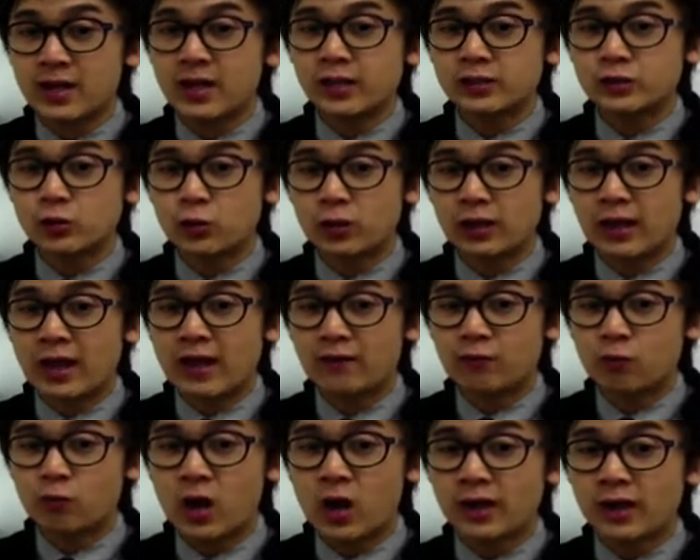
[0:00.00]
So we'll
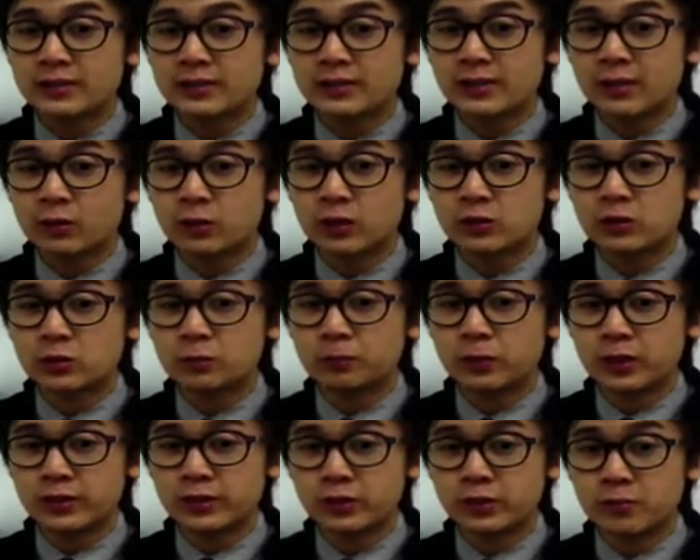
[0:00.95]
have y is equal to
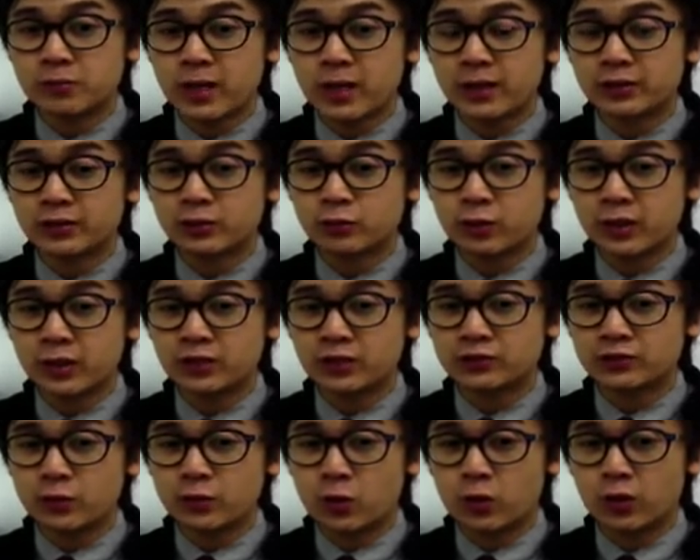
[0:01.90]
plus or minus square root of
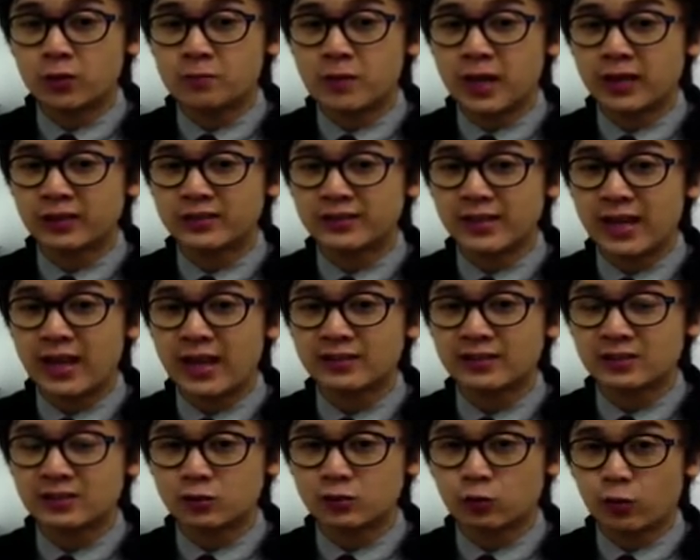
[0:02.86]
4 minus
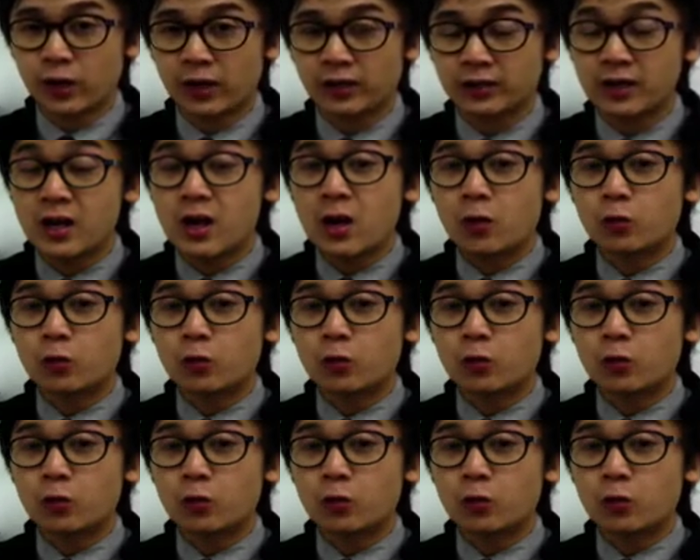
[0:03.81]
x squared,